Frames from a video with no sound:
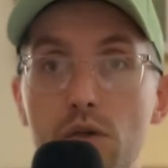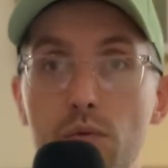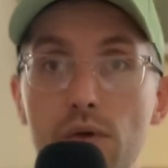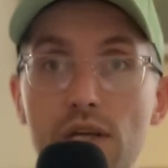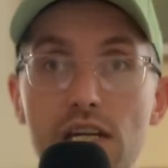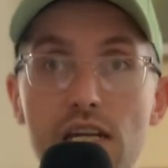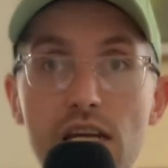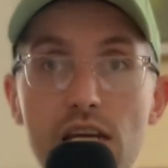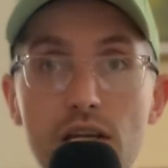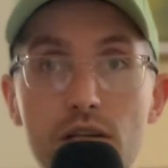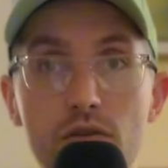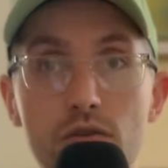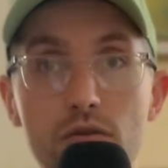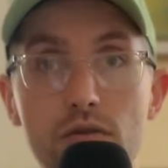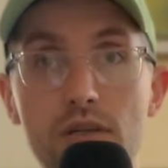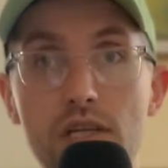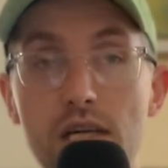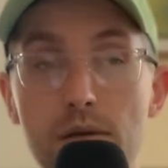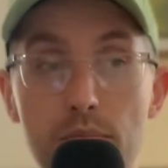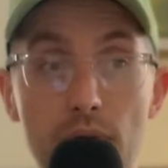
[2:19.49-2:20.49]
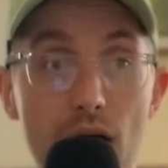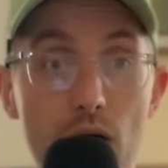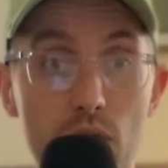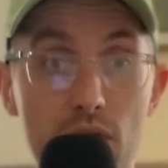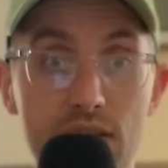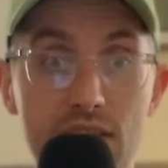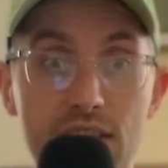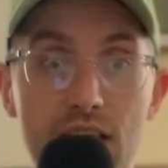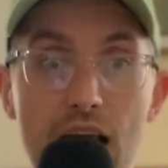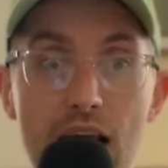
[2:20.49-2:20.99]
We need to keep our
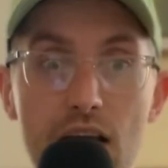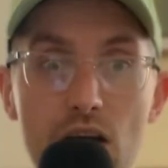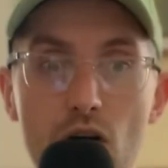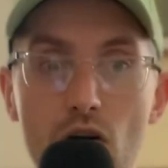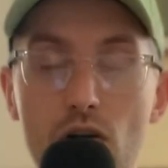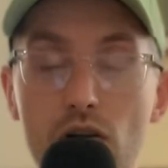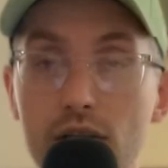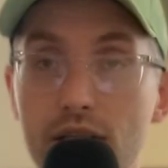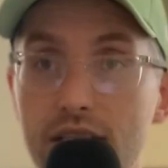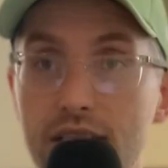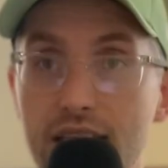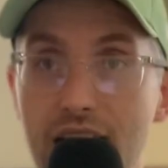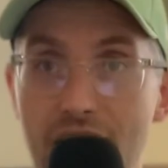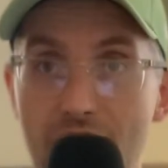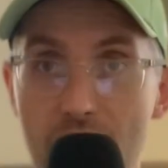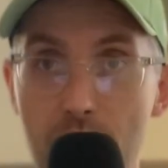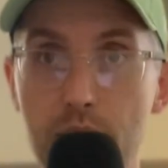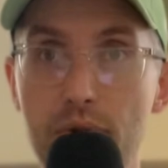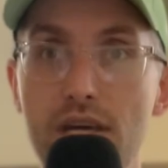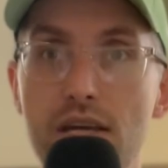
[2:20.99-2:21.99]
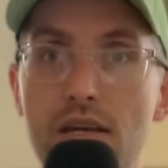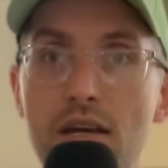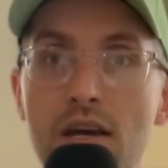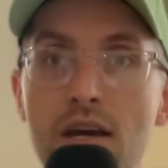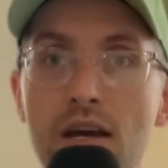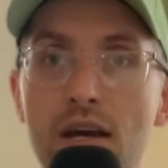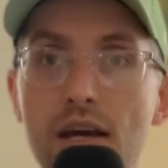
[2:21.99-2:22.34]
stakeholders happy.